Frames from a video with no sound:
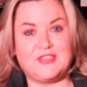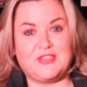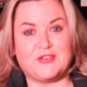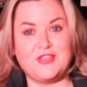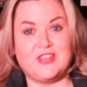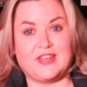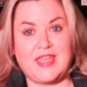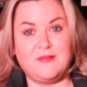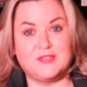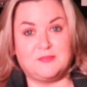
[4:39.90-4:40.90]
through the
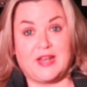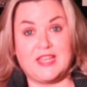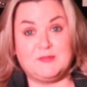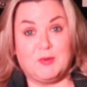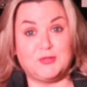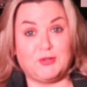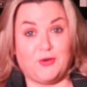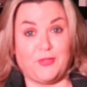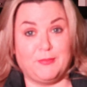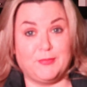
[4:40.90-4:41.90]
night was when I spoke to
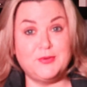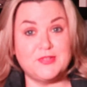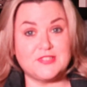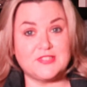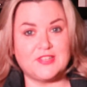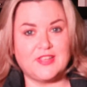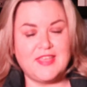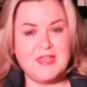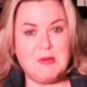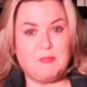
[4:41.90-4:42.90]
God the most.
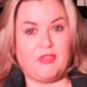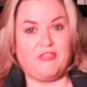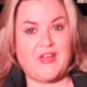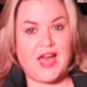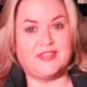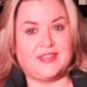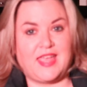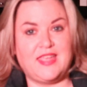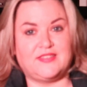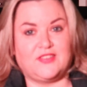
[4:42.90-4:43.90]
But that
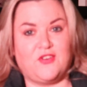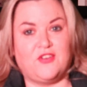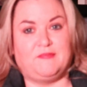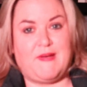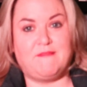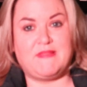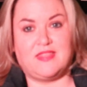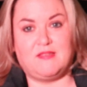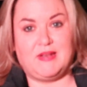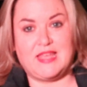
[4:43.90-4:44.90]
night God met me
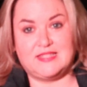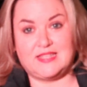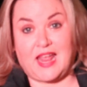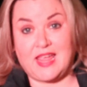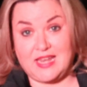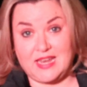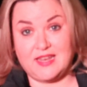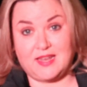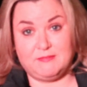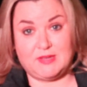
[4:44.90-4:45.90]
in the place that I
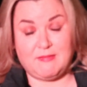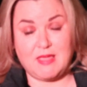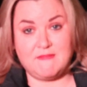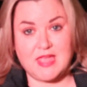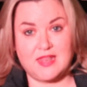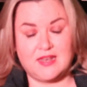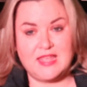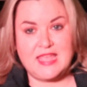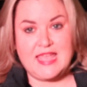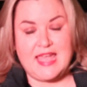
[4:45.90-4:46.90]
needed him to meet me in.
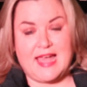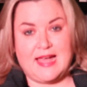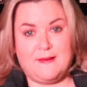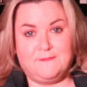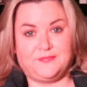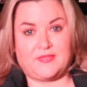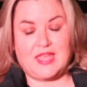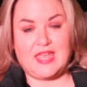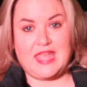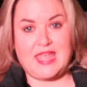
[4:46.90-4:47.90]

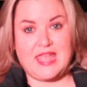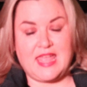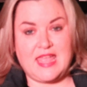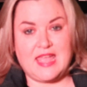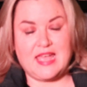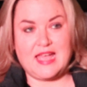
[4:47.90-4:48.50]
He